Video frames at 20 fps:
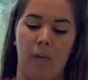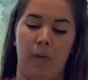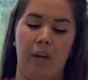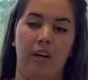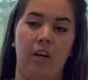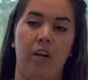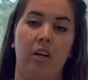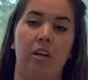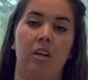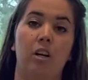where
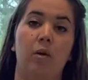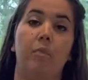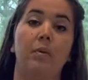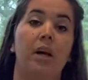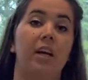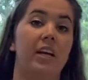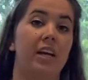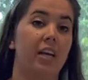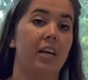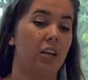you're gonna
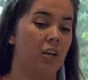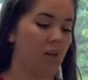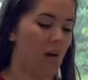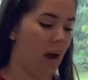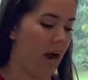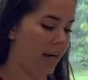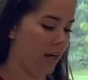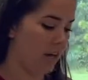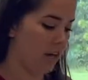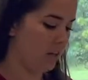plug in your
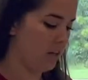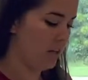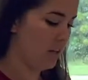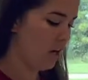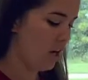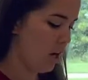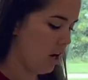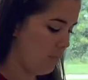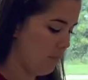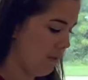iron
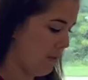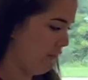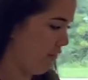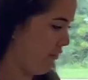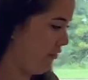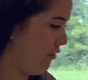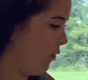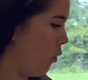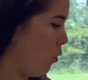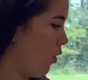
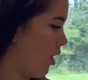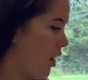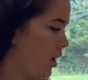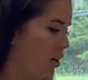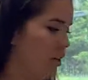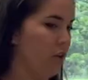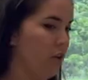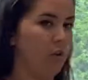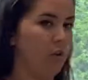before you